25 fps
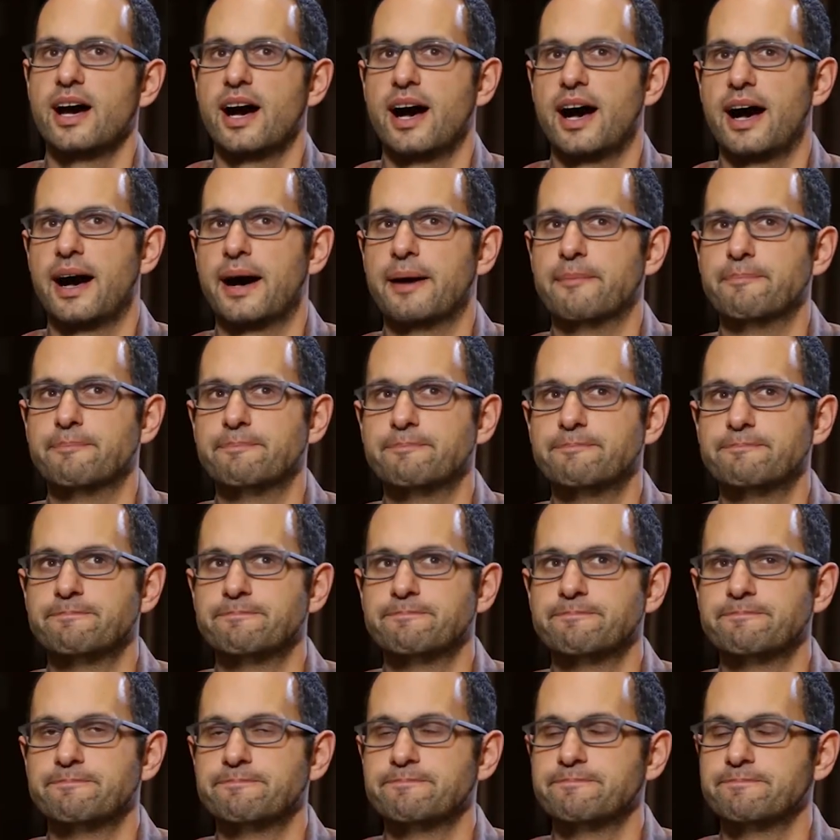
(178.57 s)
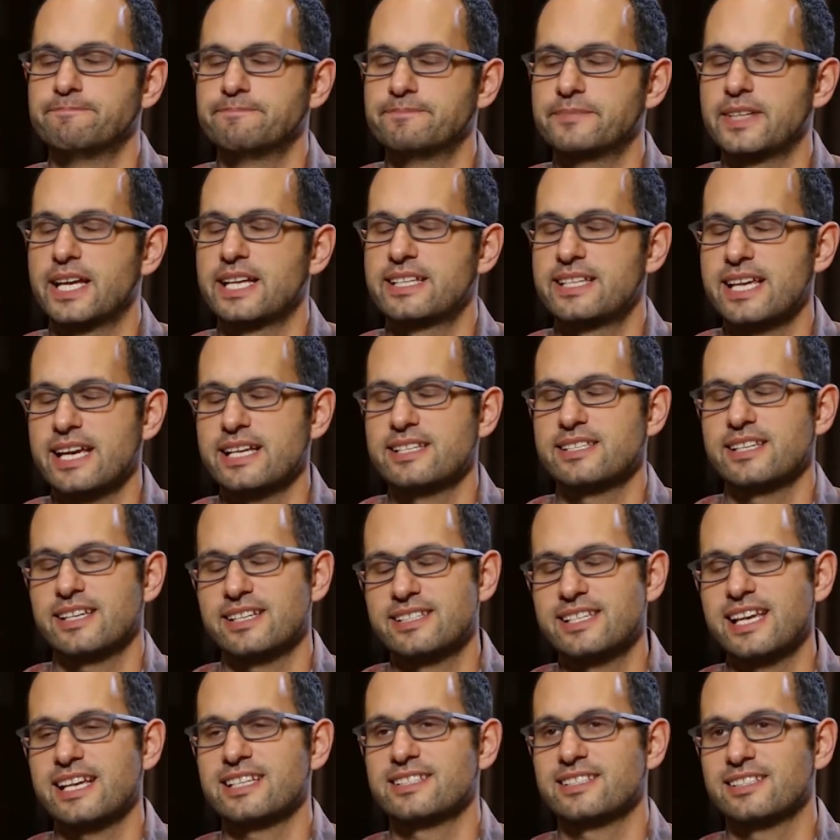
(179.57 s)
It
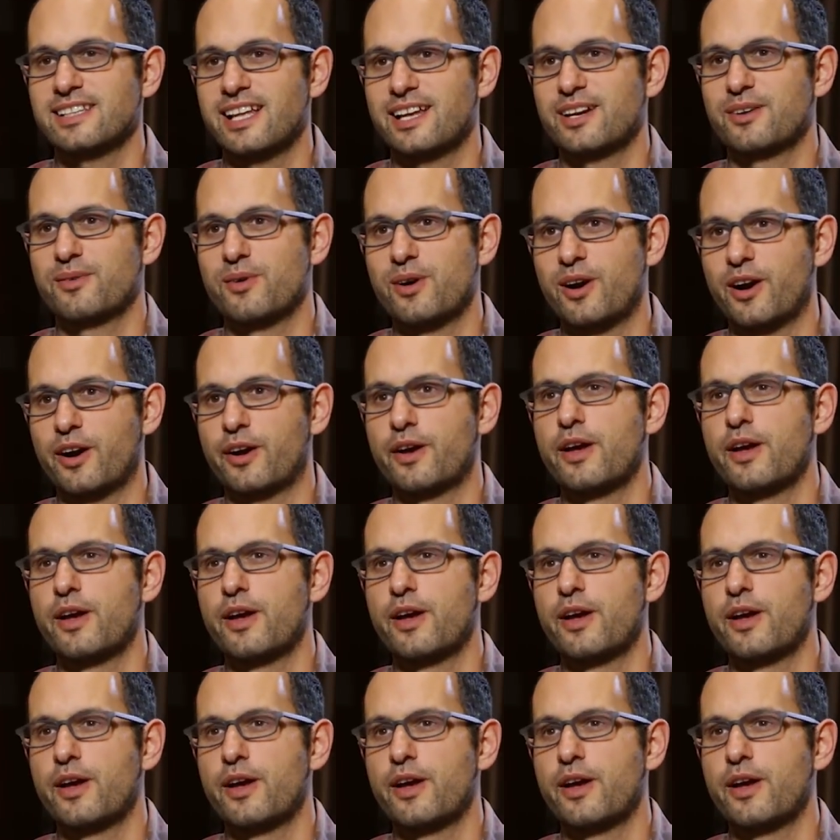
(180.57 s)
takes a lot of work.